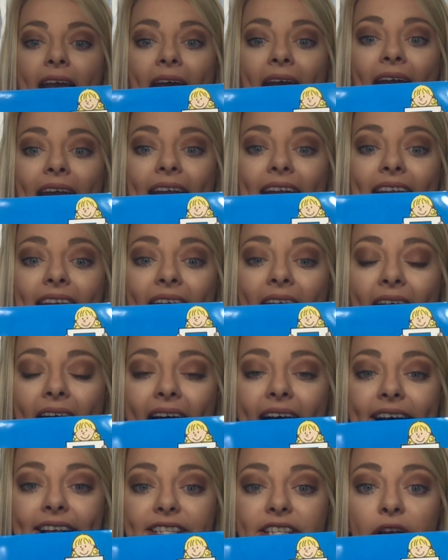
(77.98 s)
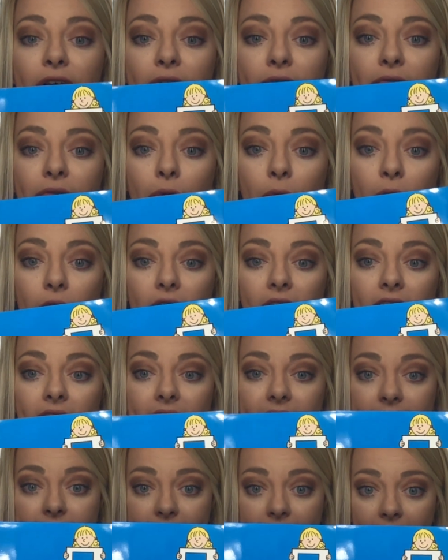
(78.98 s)
and it has 4
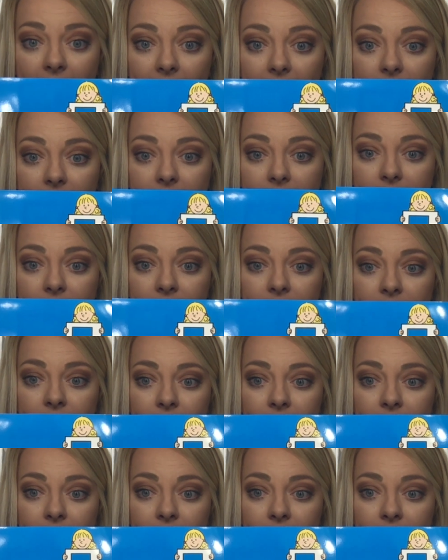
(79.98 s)
sides.